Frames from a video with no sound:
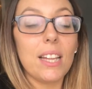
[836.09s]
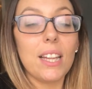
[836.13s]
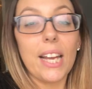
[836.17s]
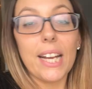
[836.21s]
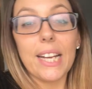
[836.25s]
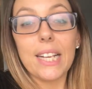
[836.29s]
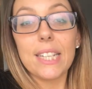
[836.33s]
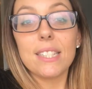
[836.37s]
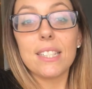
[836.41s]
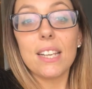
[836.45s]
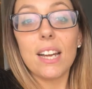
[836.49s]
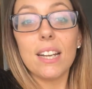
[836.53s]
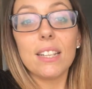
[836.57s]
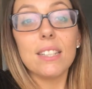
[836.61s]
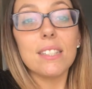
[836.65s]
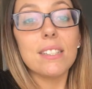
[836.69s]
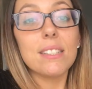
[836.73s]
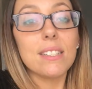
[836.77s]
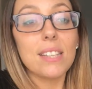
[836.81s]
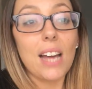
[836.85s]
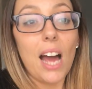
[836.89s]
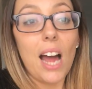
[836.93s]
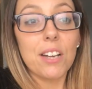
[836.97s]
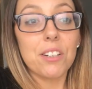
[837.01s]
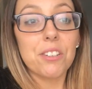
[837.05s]
Like I said, is
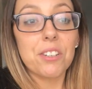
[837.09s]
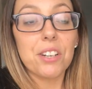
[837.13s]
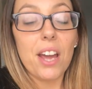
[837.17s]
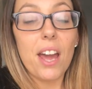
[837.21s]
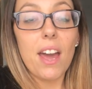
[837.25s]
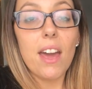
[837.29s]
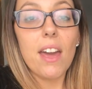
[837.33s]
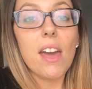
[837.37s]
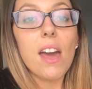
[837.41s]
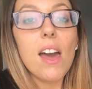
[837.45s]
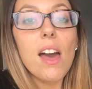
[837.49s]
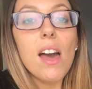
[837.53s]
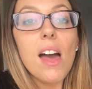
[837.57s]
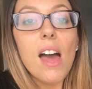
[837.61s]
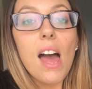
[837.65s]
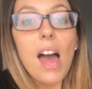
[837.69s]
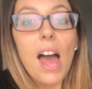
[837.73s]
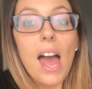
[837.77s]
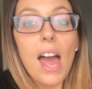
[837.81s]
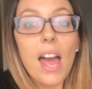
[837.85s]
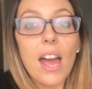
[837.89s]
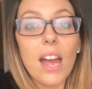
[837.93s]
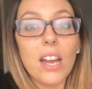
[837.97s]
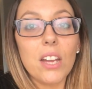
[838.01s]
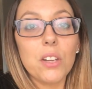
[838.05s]
Saturday
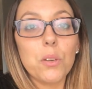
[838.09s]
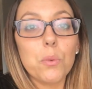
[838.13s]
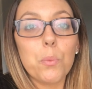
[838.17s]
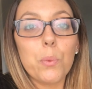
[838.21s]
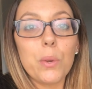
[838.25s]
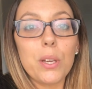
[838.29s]
and